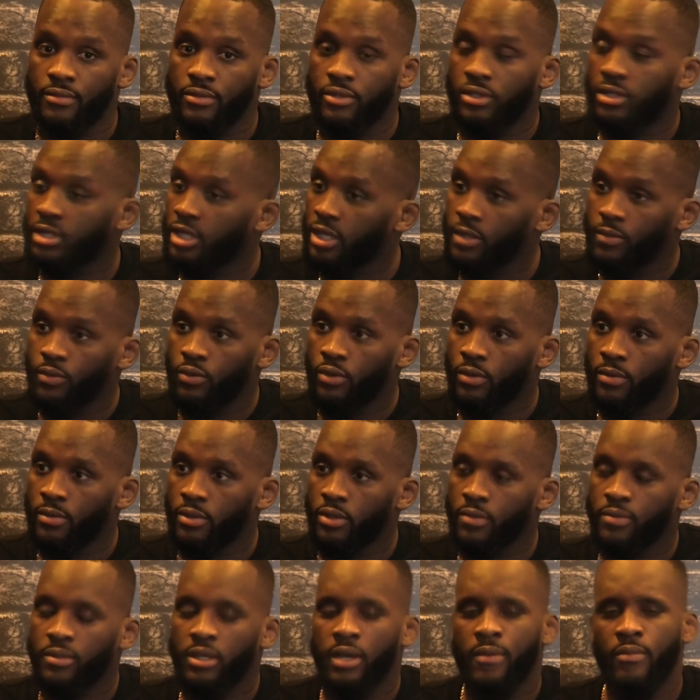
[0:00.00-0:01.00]
Just keep
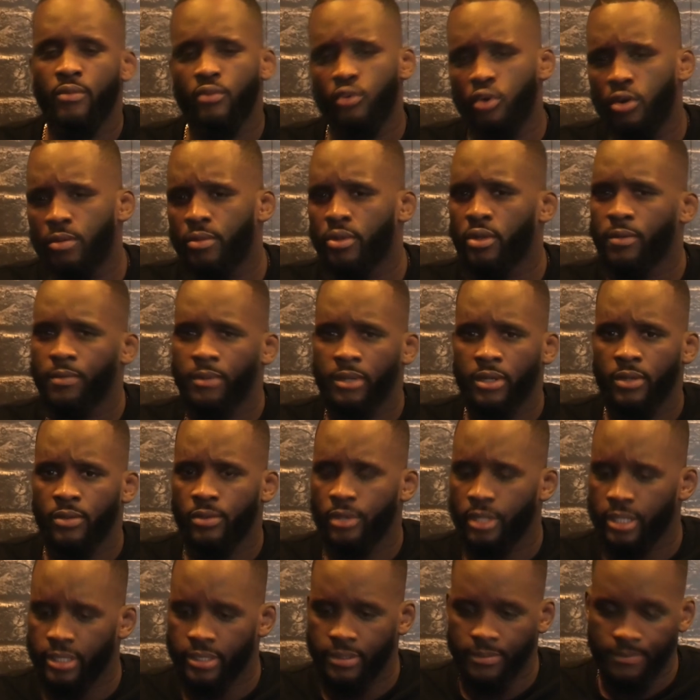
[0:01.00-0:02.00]
warming up. So I'm warming up
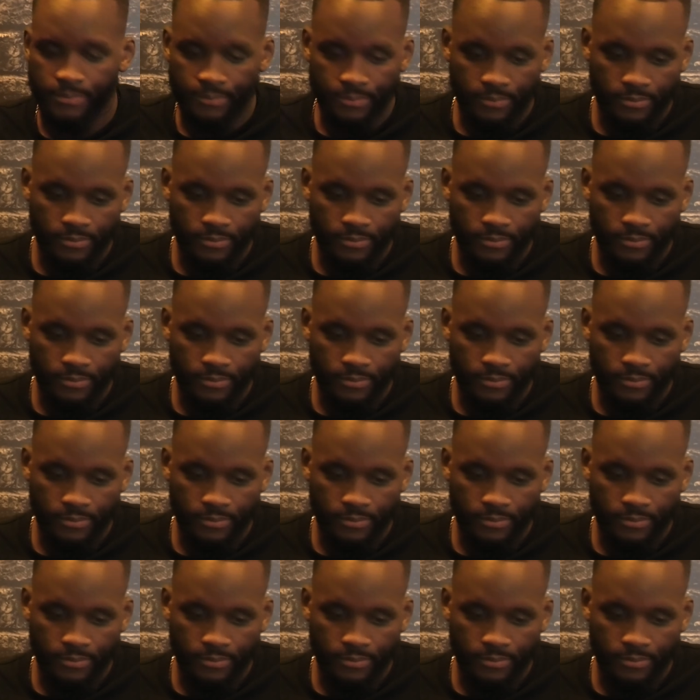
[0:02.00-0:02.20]
anyways.